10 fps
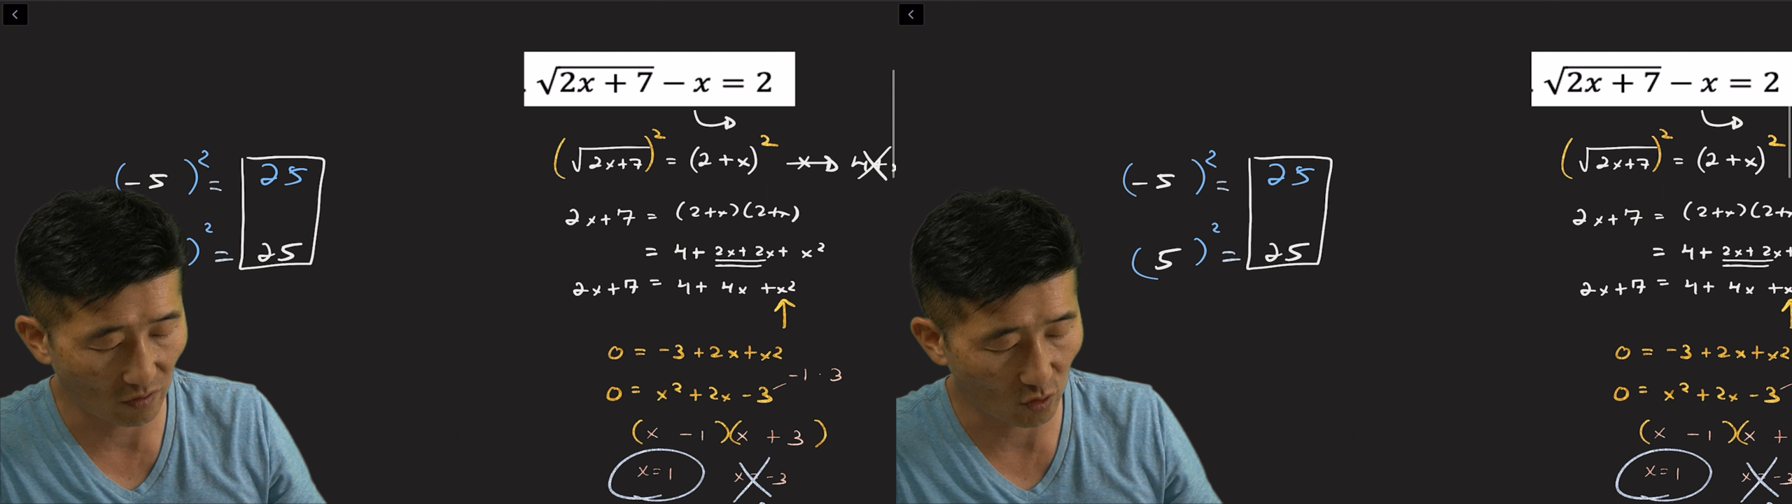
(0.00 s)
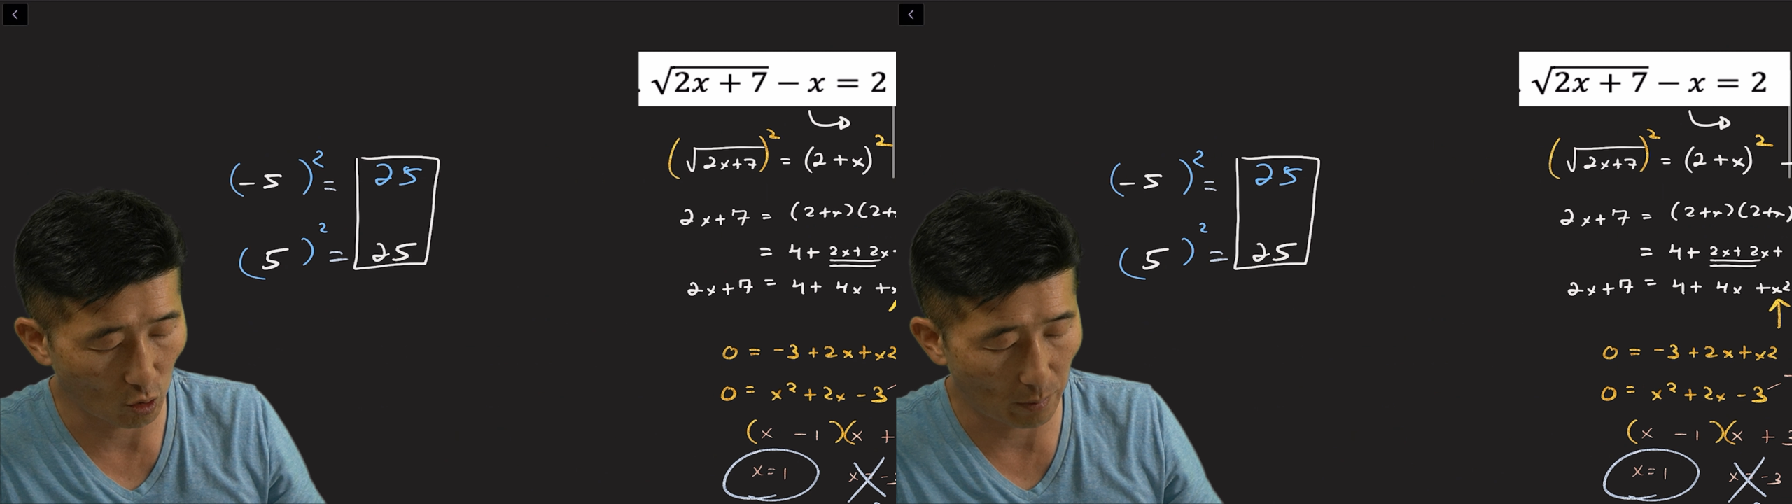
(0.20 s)

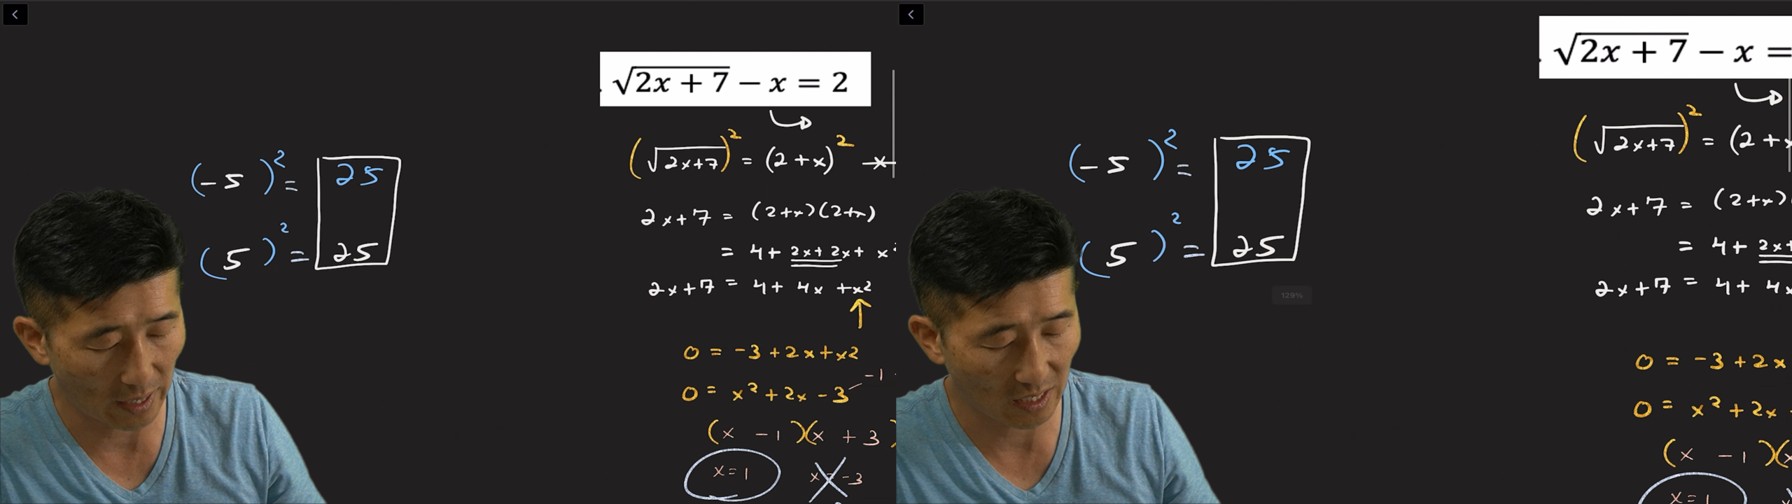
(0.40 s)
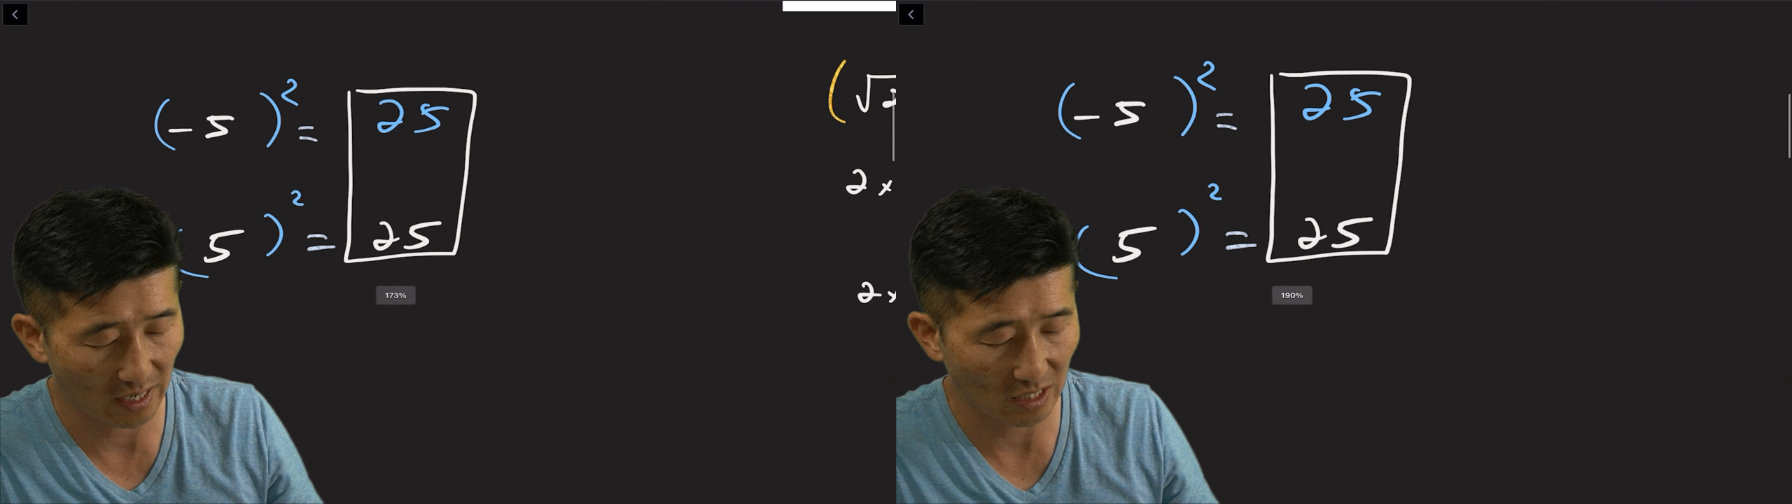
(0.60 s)
to go
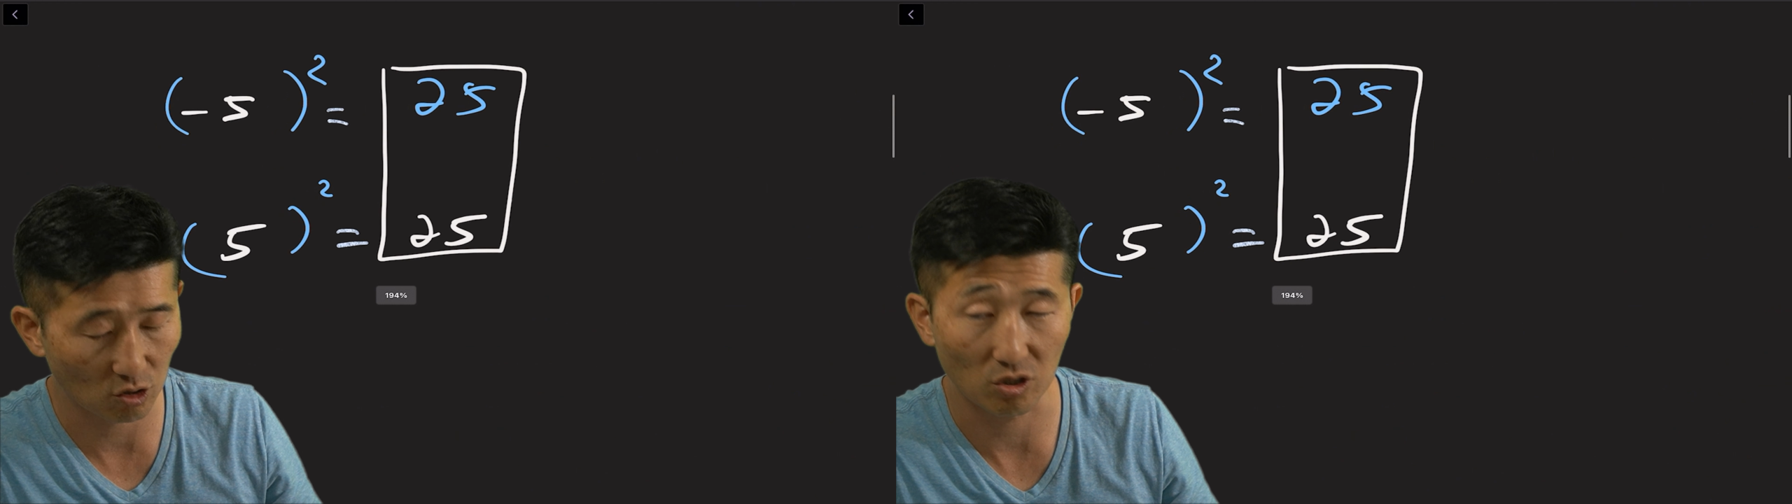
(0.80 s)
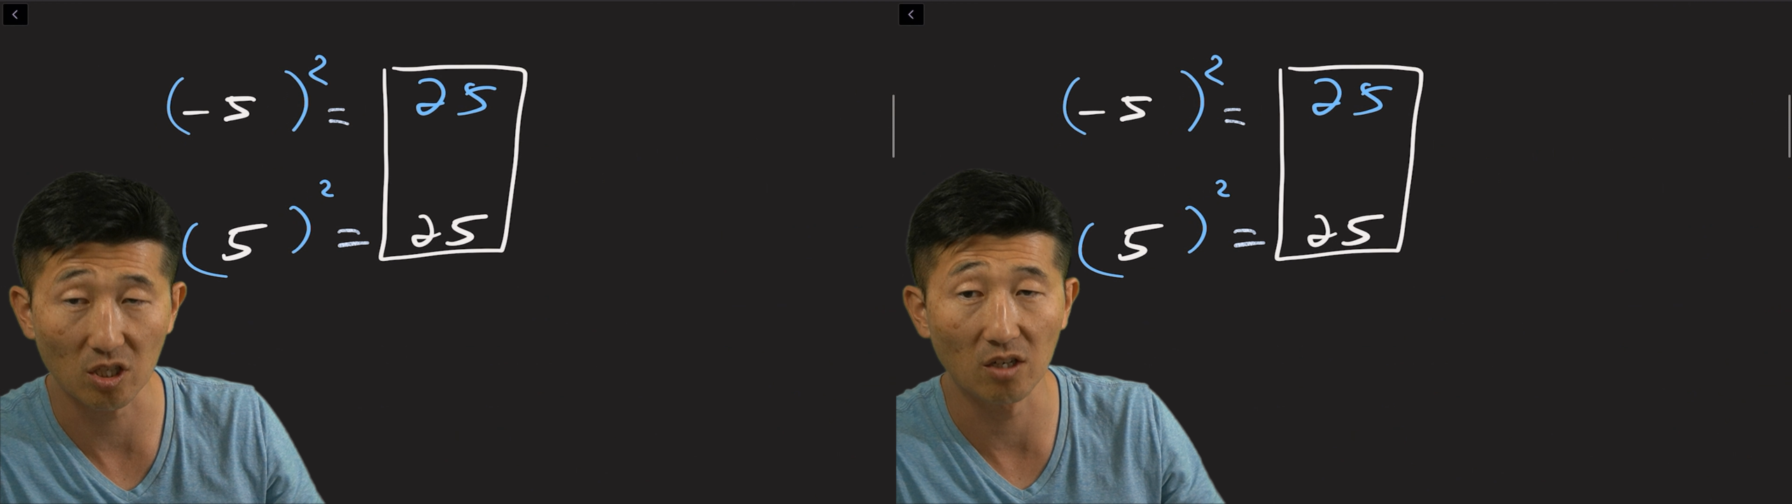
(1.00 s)
back and ask
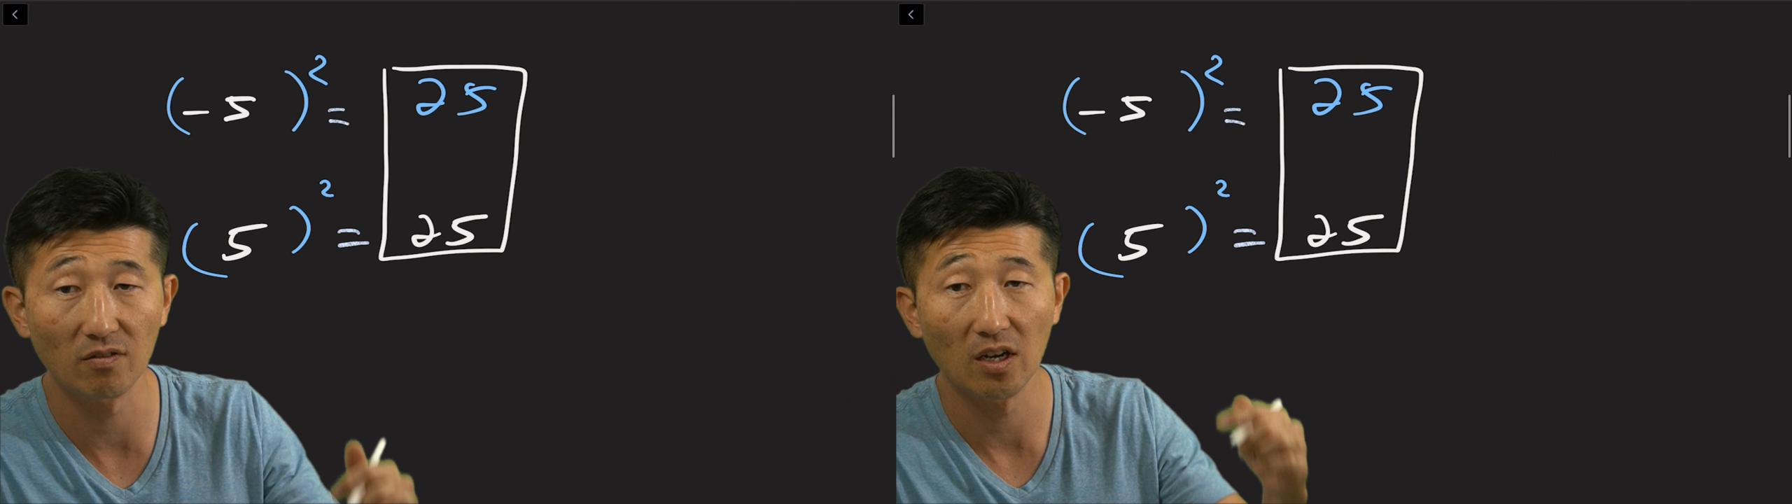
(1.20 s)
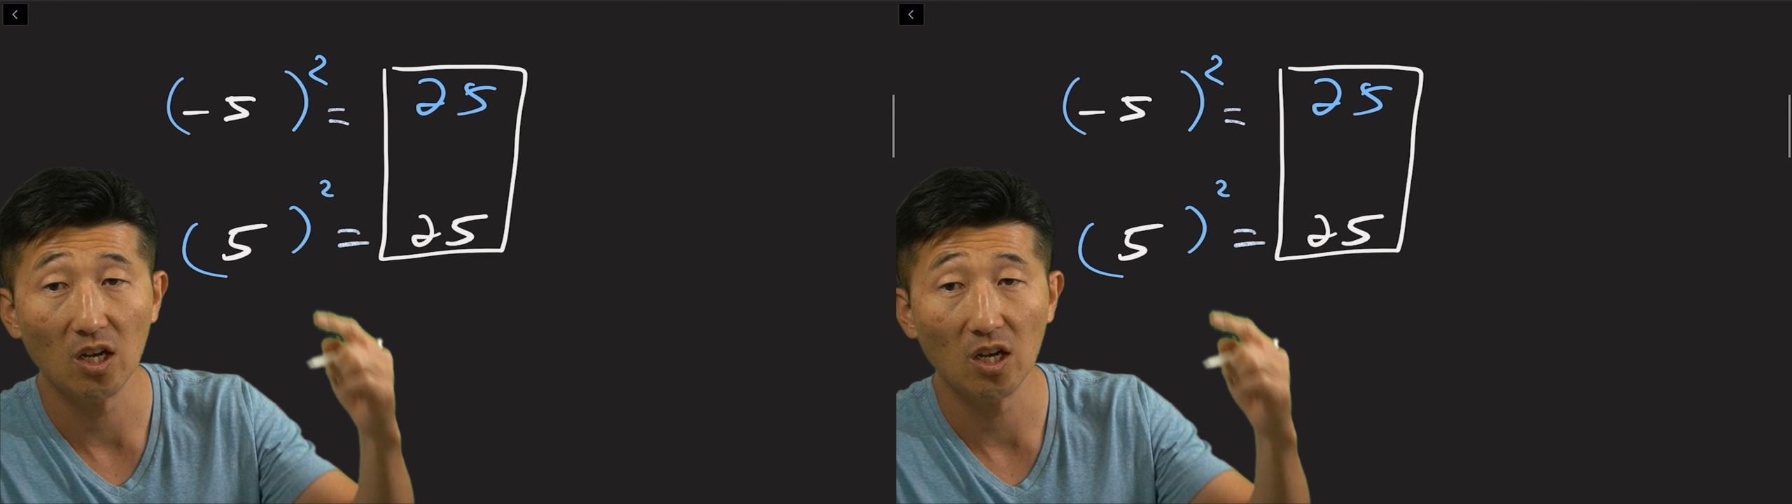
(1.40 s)
yourself